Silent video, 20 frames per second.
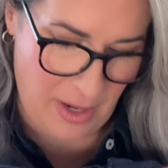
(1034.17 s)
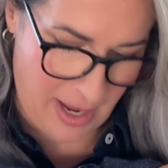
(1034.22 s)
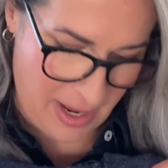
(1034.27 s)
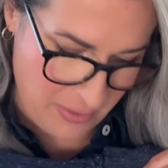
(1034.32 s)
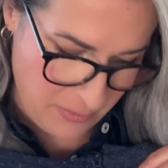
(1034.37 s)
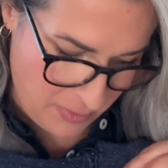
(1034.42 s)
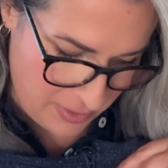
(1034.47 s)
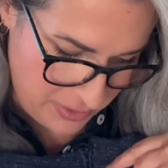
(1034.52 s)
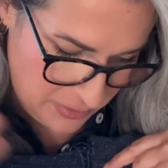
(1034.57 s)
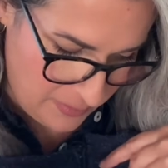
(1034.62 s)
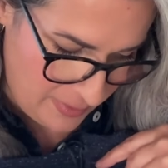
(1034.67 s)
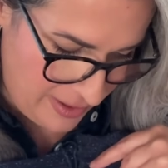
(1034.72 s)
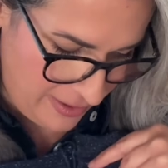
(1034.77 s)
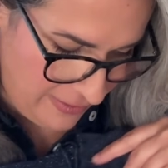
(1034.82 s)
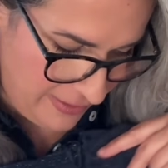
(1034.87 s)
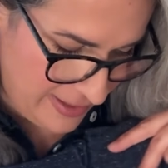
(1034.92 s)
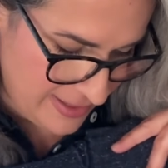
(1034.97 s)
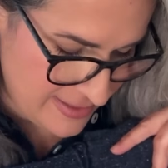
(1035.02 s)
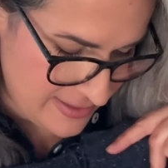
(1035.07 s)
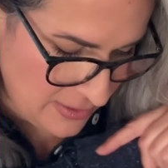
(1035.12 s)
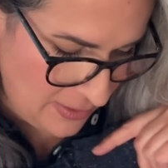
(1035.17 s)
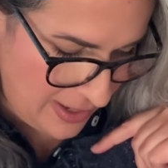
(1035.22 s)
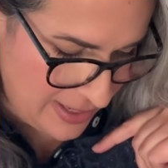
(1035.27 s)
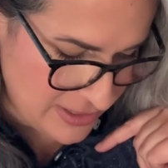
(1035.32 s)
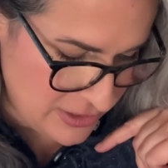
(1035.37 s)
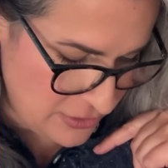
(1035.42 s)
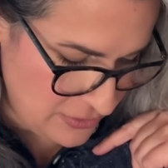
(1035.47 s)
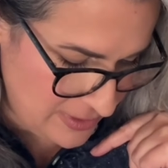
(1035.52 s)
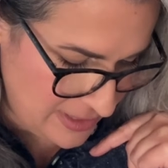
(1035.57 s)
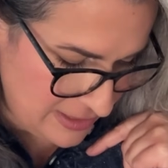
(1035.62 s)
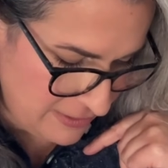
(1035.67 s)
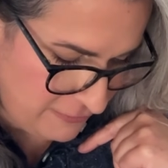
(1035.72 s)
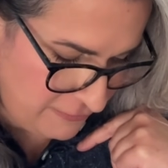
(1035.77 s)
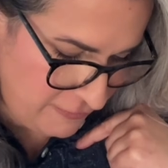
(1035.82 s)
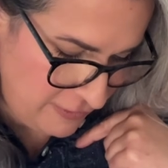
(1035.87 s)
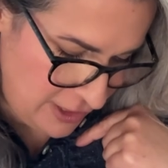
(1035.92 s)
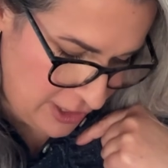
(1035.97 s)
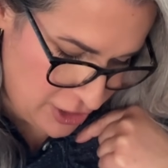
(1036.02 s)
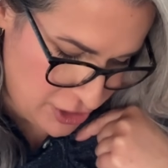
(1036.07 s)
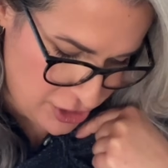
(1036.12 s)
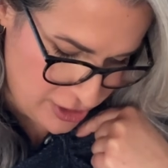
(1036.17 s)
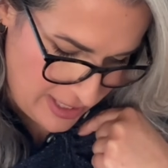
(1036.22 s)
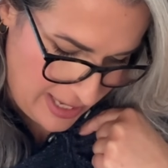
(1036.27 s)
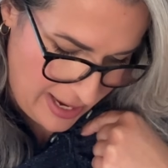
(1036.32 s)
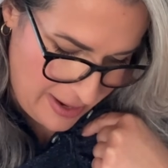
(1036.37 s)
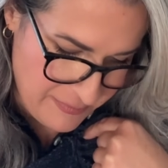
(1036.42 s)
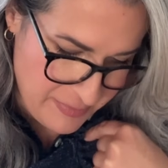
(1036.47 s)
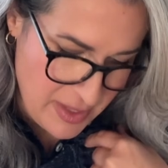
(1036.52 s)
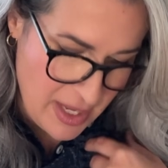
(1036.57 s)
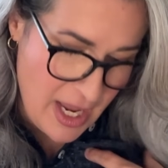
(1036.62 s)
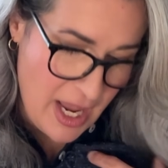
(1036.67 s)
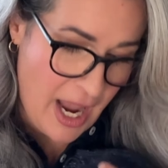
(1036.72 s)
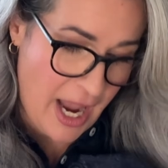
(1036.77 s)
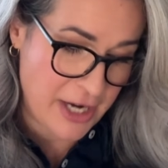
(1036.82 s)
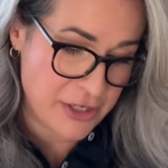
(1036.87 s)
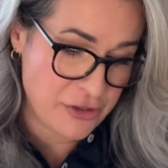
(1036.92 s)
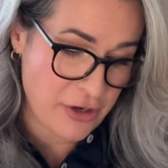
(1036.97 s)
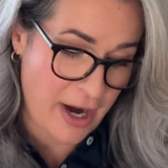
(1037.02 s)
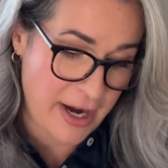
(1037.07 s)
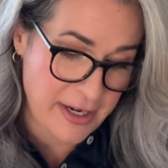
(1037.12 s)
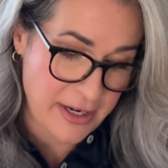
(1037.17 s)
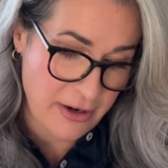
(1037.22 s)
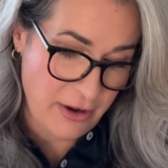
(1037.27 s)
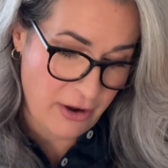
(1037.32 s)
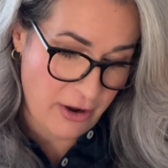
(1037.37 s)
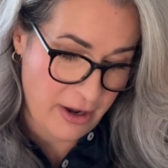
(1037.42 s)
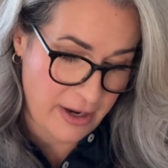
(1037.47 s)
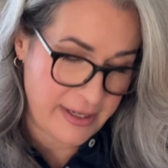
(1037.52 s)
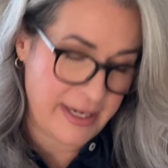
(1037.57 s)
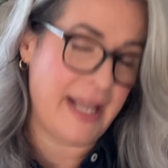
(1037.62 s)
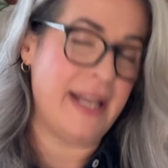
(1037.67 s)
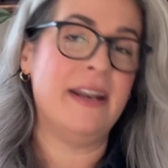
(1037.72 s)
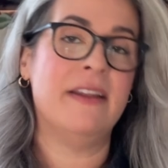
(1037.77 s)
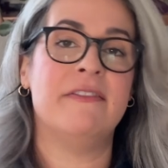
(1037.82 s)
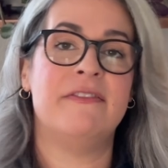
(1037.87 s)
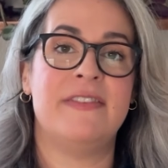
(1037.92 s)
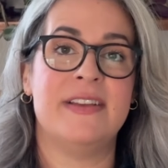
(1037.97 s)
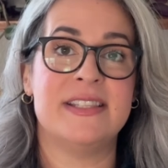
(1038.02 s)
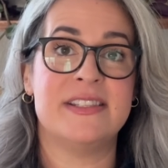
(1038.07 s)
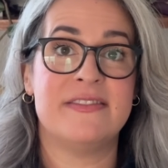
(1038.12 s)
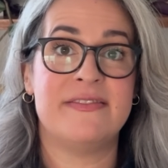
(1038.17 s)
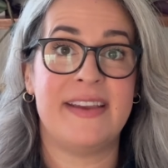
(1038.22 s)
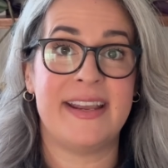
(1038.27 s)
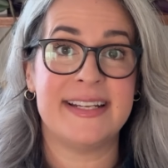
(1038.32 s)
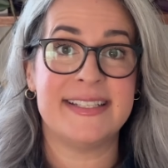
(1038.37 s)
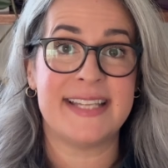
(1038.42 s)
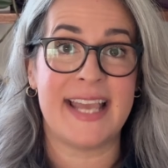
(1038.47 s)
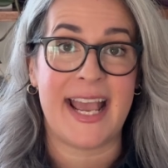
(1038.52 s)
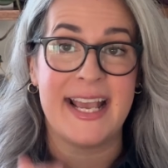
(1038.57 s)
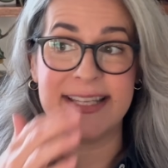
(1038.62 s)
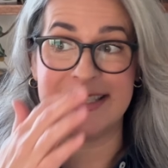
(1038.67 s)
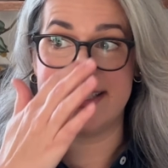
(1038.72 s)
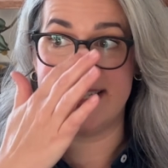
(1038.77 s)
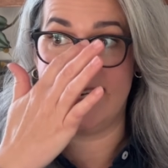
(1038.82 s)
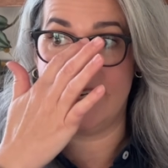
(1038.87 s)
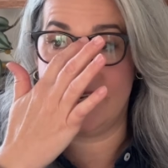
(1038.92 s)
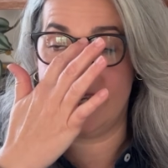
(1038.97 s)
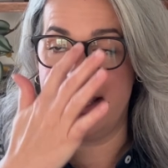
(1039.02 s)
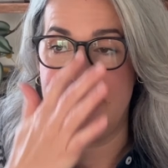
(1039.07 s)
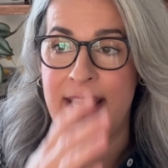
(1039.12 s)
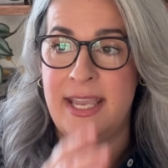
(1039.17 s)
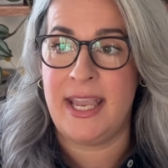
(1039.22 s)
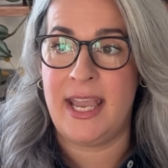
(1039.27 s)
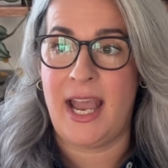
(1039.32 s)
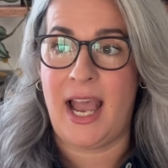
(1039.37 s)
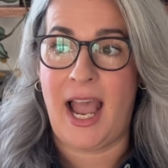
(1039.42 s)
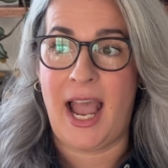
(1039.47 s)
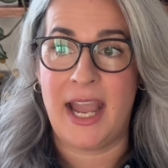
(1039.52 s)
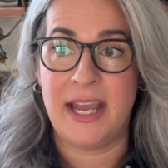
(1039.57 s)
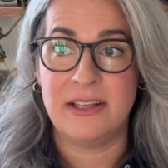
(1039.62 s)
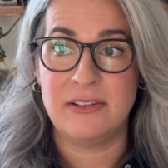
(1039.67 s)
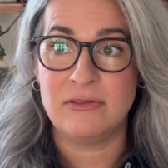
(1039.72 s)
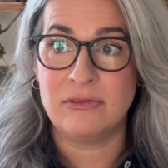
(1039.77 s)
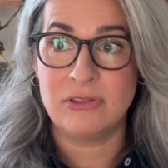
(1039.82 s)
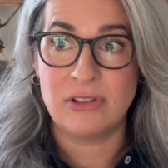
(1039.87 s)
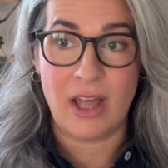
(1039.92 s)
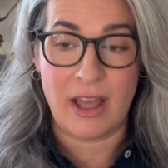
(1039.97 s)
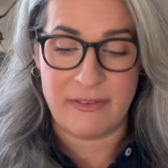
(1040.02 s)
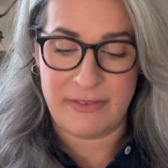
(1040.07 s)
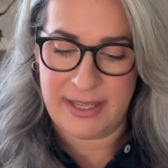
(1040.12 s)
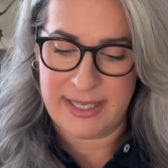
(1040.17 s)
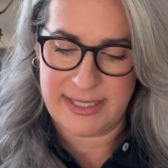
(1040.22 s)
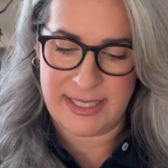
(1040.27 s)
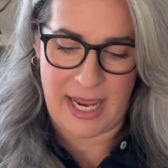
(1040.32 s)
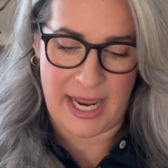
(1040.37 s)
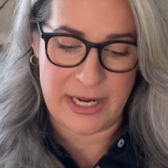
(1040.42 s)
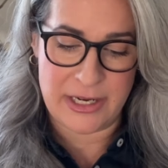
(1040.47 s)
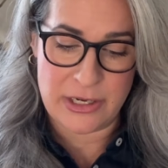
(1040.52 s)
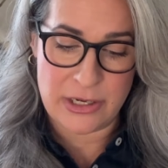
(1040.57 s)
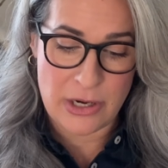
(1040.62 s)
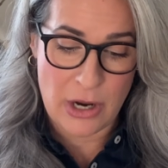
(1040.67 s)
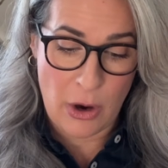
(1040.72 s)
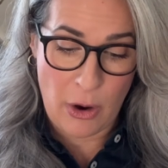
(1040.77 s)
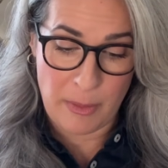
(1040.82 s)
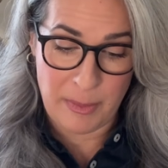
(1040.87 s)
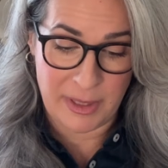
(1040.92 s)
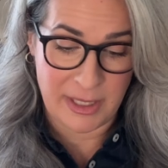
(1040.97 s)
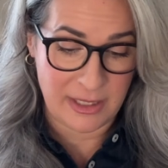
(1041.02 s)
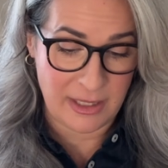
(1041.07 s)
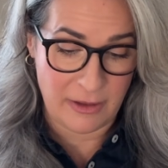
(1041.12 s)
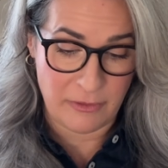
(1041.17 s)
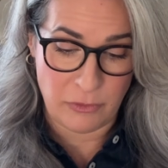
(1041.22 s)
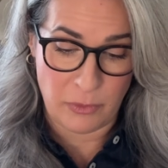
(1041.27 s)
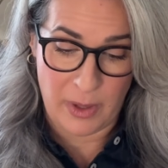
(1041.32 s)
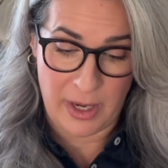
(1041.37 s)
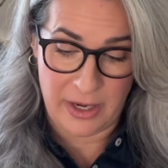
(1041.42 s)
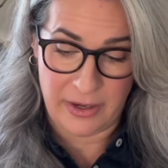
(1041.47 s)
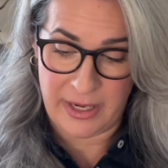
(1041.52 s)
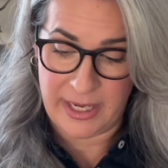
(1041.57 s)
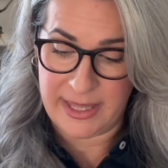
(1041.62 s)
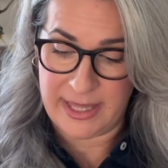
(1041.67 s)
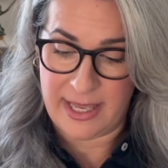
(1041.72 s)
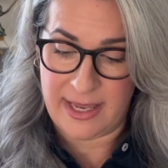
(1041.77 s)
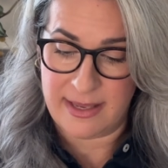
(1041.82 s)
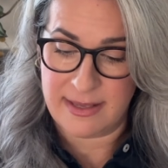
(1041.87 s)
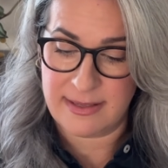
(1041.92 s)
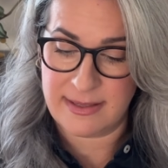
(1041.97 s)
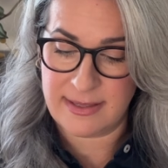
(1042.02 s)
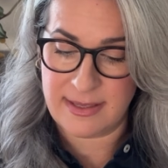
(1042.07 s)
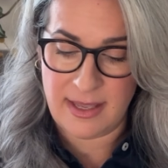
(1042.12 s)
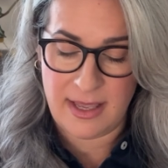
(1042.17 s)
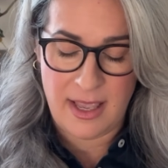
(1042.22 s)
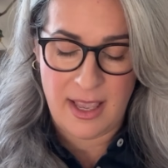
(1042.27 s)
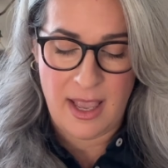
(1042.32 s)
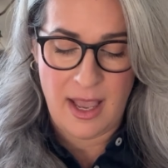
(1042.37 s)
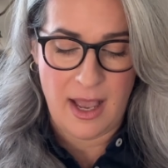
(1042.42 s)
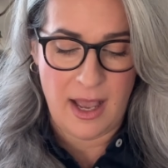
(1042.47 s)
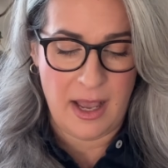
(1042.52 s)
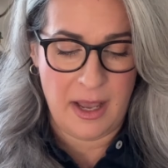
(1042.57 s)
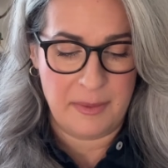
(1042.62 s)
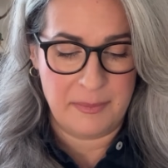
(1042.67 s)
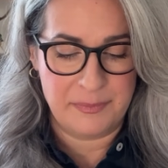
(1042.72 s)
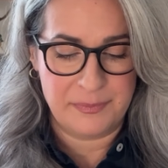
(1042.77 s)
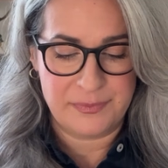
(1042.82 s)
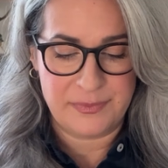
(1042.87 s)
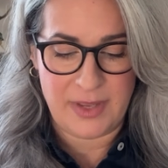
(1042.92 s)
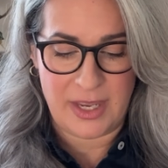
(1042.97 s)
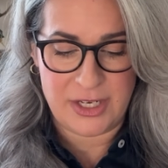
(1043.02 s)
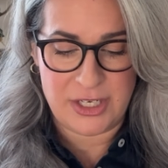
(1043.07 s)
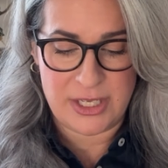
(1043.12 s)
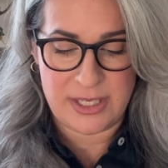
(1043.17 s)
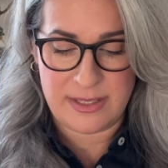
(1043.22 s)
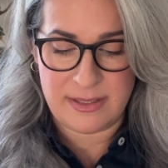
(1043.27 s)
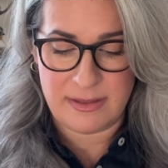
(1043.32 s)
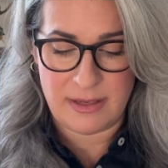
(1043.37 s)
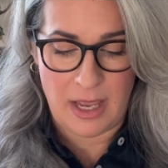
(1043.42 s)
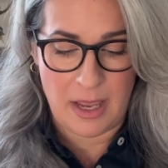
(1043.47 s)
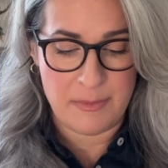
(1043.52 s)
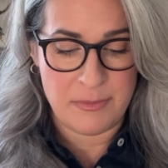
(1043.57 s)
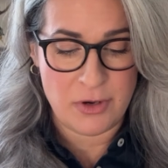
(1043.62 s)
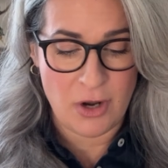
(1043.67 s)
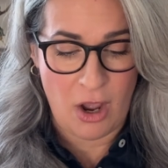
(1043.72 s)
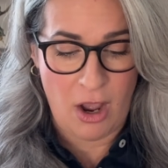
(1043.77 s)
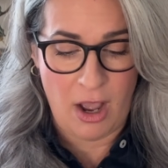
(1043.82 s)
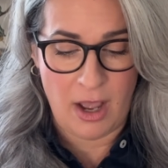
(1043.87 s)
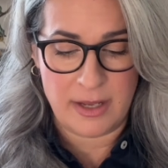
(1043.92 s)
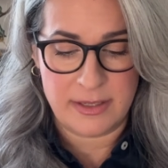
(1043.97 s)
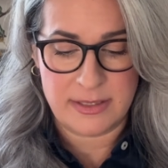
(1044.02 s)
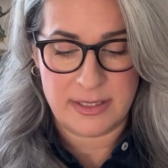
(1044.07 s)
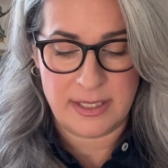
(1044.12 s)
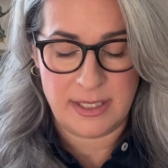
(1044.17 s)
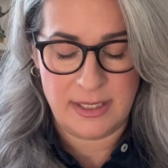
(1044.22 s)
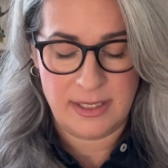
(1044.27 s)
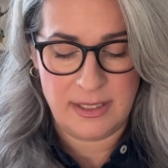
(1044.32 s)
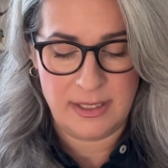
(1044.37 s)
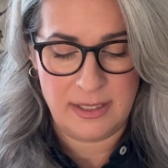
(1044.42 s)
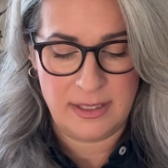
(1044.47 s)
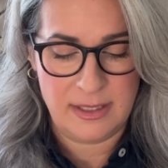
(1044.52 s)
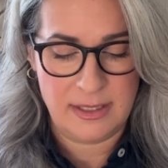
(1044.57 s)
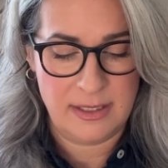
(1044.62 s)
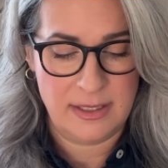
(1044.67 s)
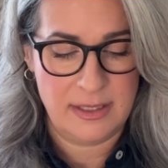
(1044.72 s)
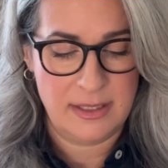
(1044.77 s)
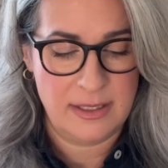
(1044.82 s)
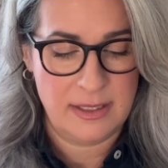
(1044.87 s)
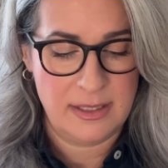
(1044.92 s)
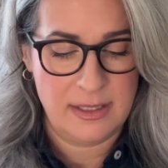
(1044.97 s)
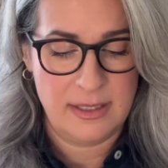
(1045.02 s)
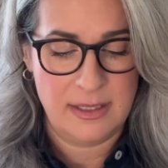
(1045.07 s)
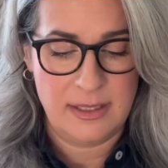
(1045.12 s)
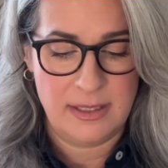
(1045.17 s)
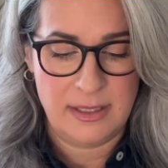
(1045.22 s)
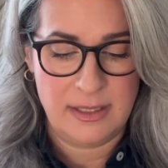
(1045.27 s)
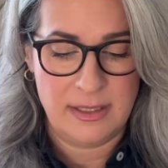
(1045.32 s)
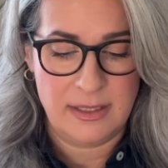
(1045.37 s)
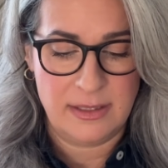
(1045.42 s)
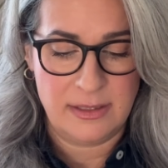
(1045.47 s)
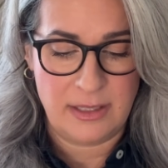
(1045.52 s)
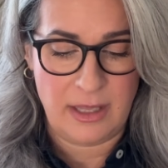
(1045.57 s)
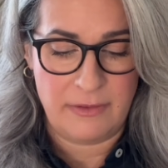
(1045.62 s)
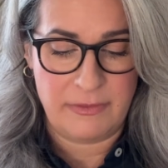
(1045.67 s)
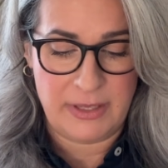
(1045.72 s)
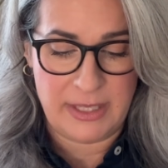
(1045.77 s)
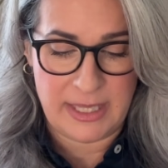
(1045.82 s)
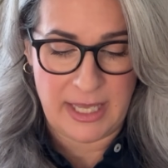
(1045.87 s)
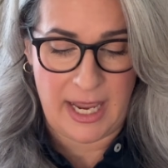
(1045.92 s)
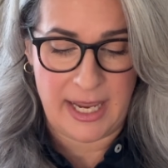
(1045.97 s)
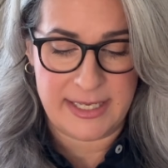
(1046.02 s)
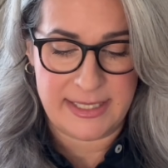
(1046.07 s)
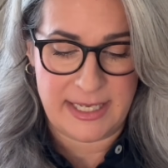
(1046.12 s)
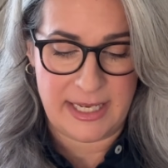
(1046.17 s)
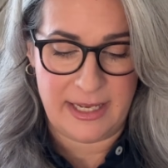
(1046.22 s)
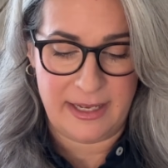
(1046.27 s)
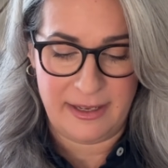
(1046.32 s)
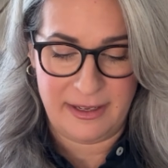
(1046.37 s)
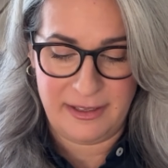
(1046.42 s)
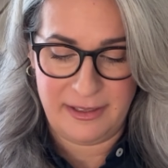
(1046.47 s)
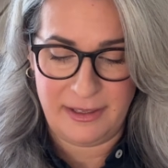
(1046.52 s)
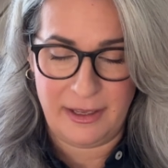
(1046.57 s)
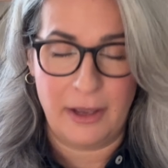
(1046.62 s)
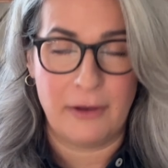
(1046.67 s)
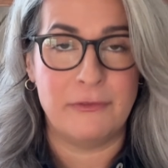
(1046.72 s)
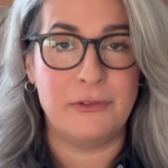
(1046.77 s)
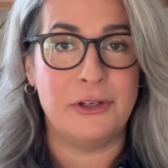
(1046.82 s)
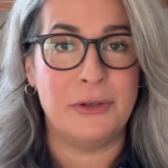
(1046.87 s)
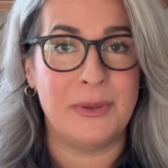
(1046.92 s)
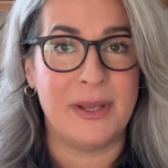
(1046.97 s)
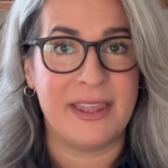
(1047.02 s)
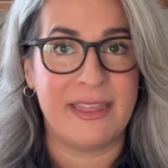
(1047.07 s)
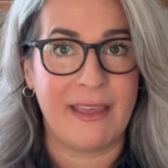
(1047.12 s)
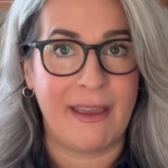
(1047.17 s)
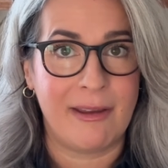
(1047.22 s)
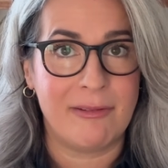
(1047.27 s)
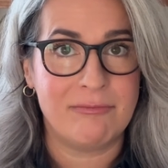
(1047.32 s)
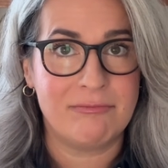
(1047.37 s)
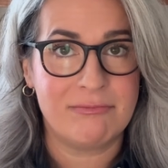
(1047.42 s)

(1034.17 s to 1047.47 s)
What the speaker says: to wear it. So I do need to finish that. I tried it on and it fits fantastic. I love it. I know I'm gonna love wearing this. I'm not loving the idea of doing that.